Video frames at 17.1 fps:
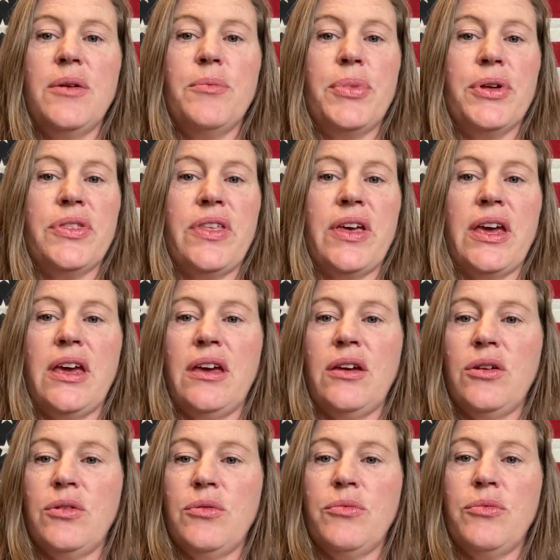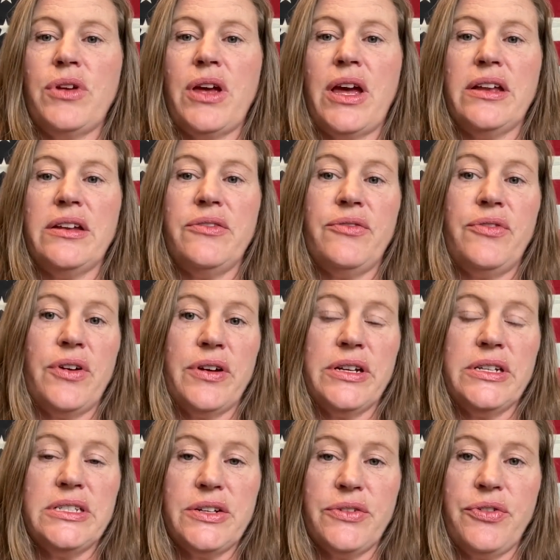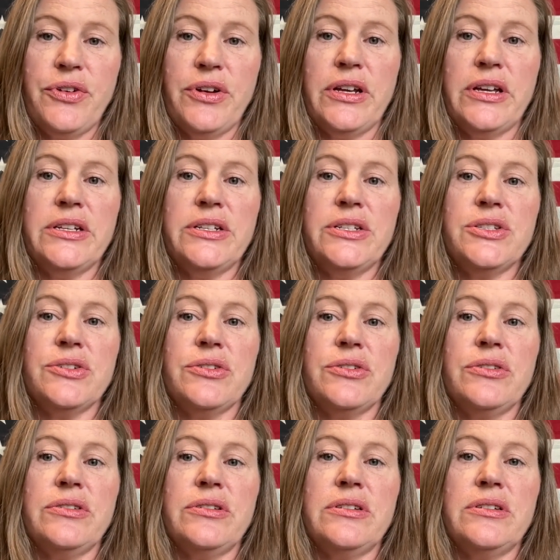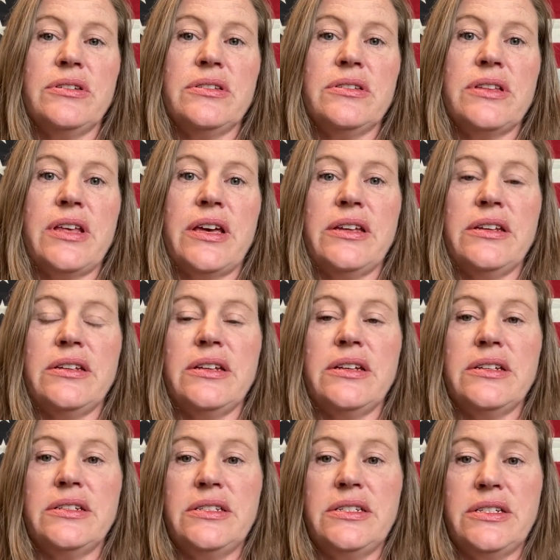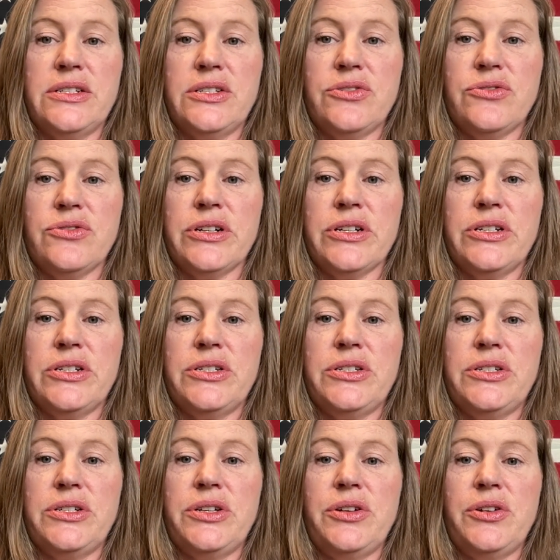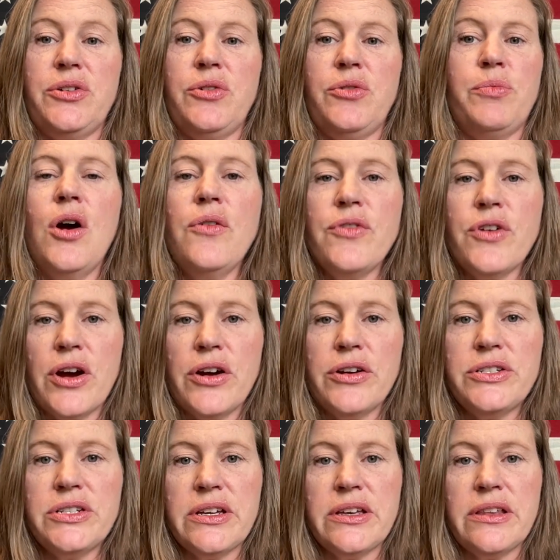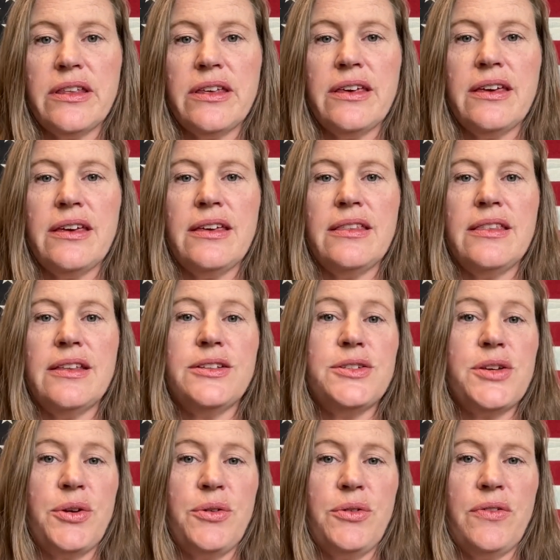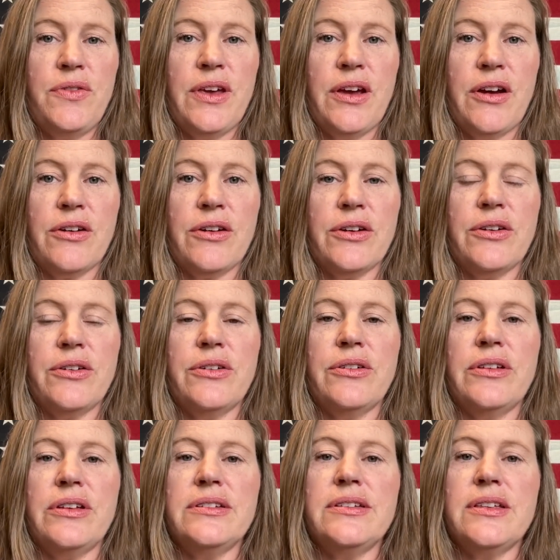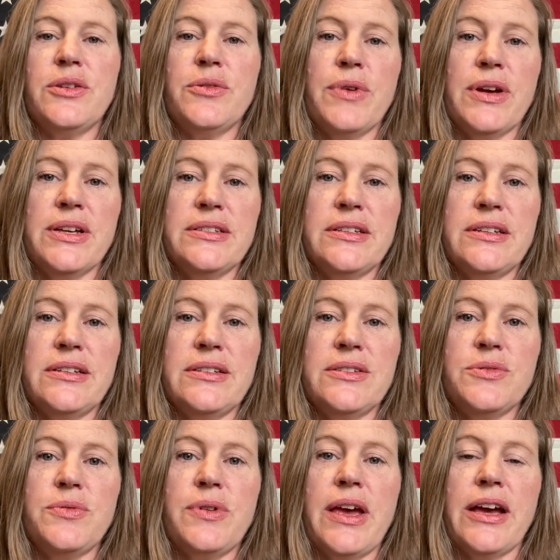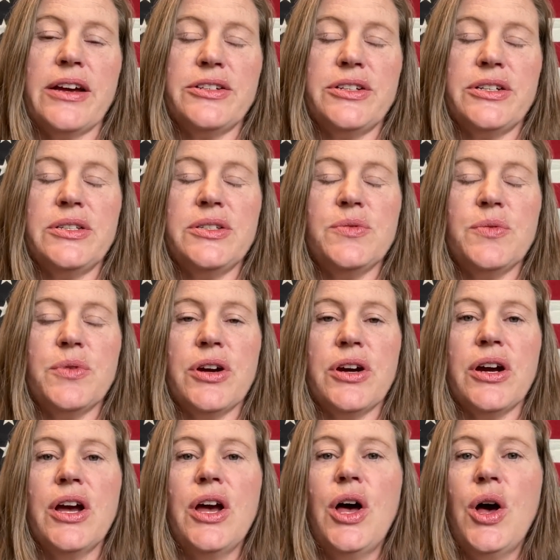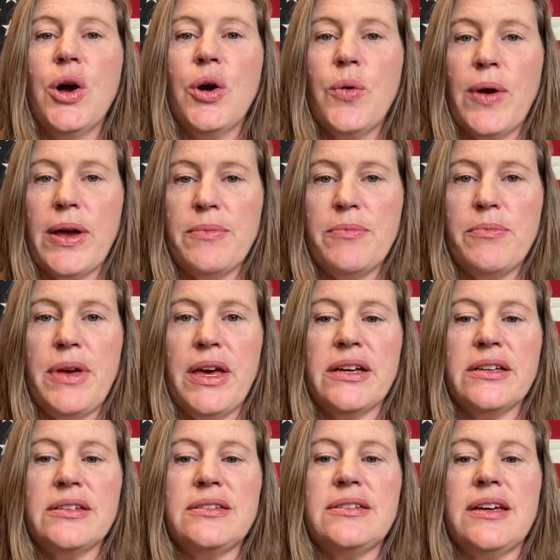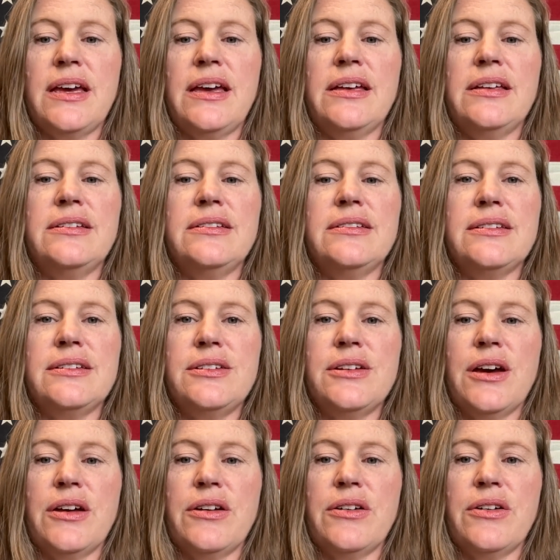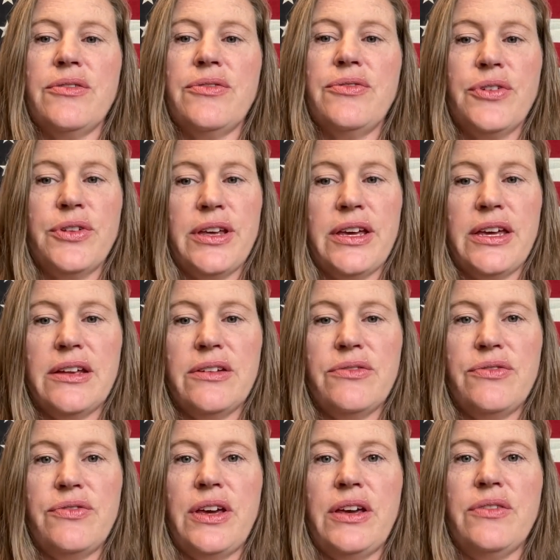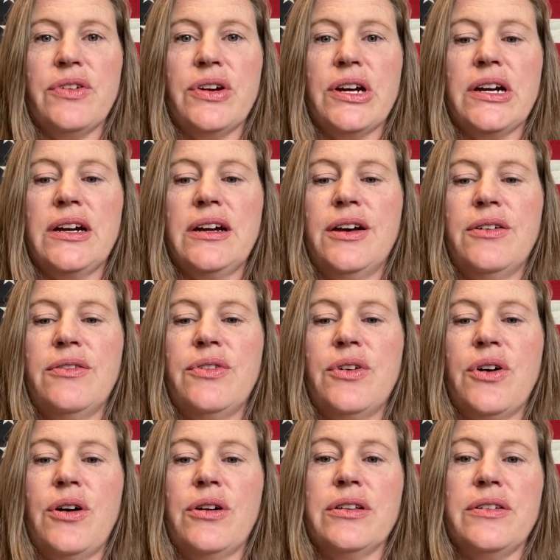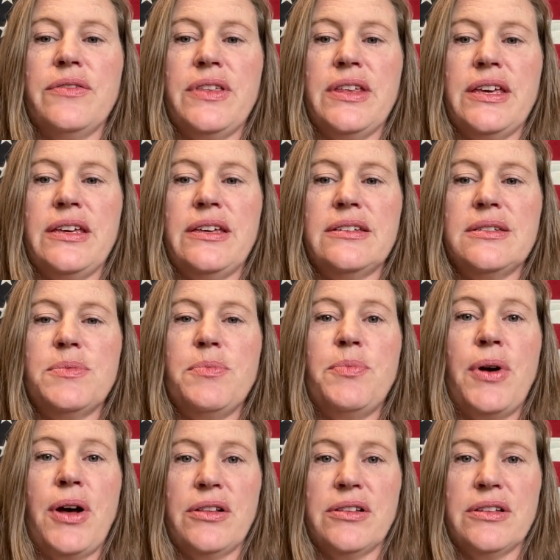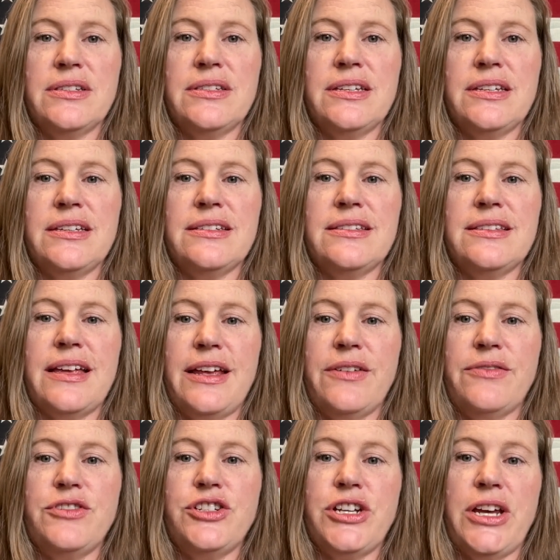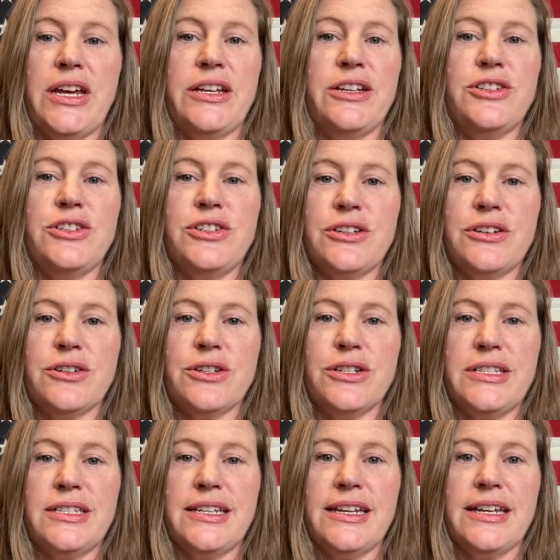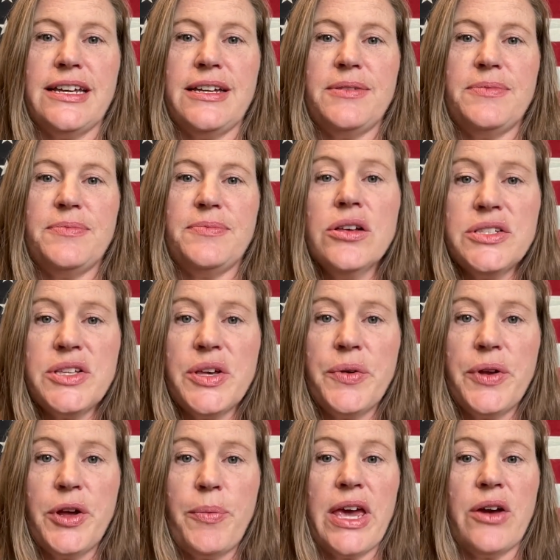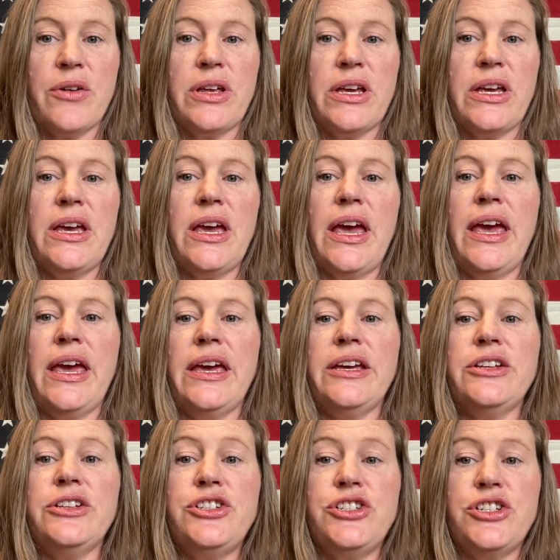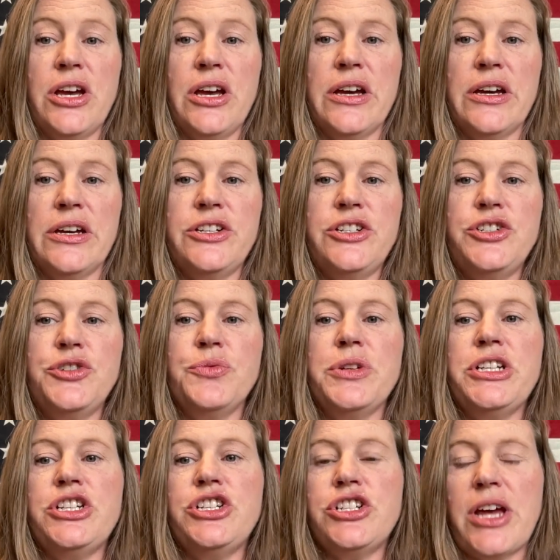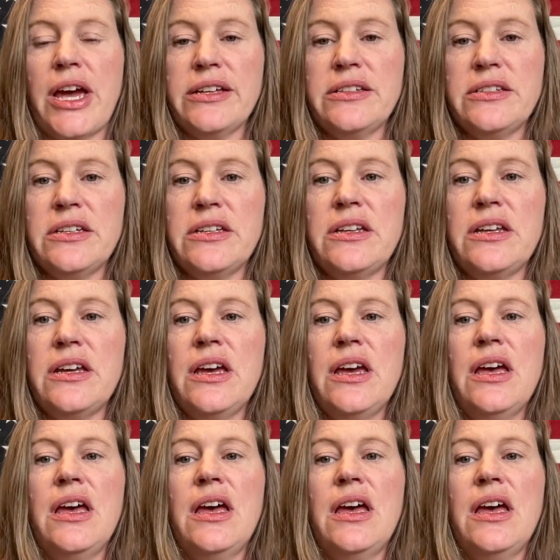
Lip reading: but they had very different concerns than District 2. Overarchingly, the tone of the article is that the residents' reactions were quite mixed and not fully in favor of all of these policies that have changed our city. Also in county, a judge rejected